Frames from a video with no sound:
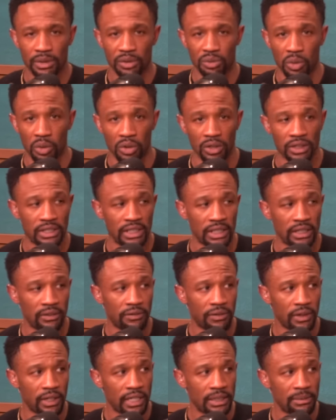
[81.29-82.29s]
is warranted
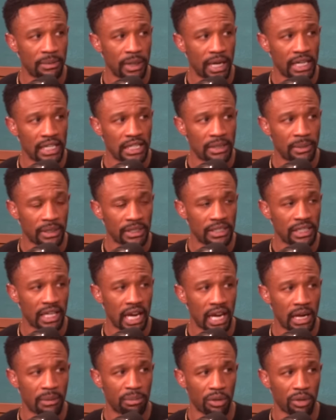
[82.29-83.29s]
for anybody, especially
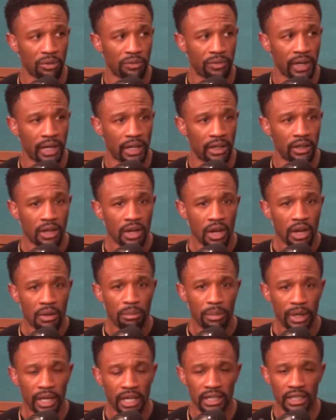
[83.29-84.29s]
high profile.
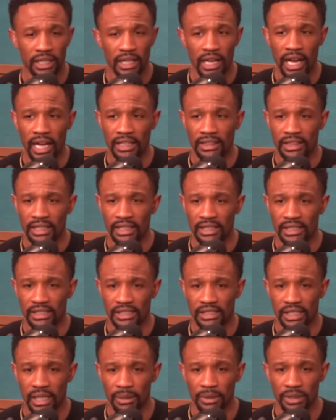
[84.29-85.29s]
But I think
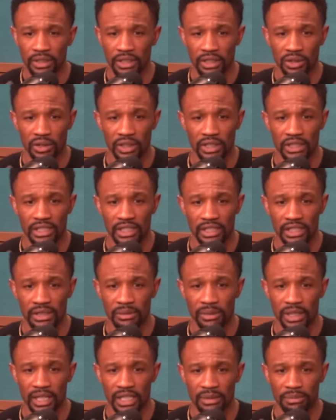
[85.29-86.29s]
some of the criticism
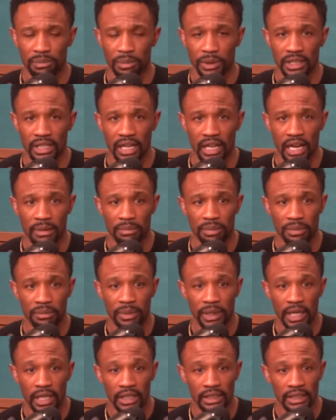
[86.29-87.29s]
has been
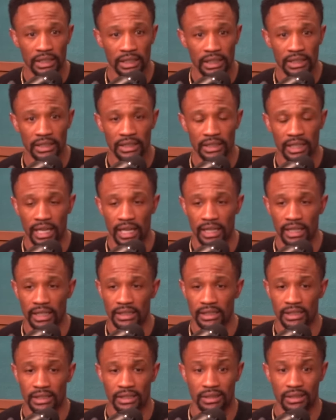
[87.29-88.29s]
hyperbolic in that
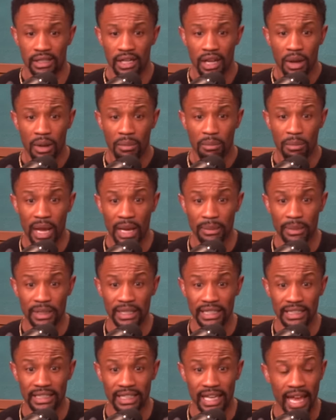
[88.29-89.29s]
it's maybe
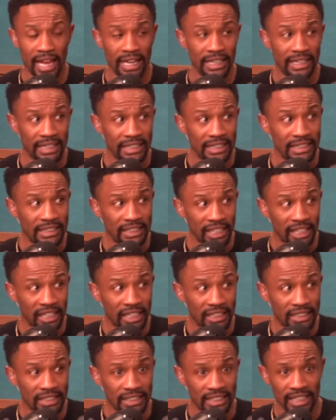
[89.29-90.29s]
he can't get it
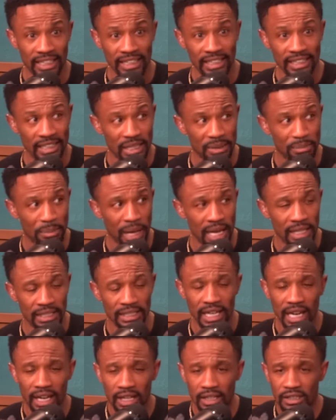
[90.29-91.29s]
done. Can he get past? And
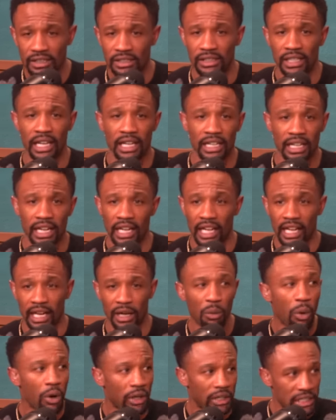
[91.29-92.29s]
I understand. I like I
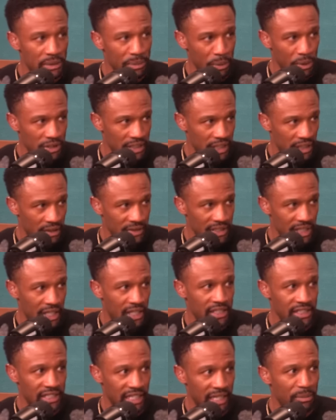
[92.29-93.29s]
work in sports television. I
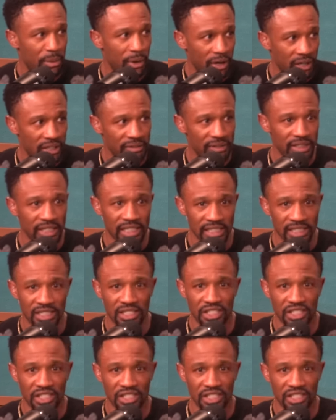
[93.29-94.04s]
understand that part of it is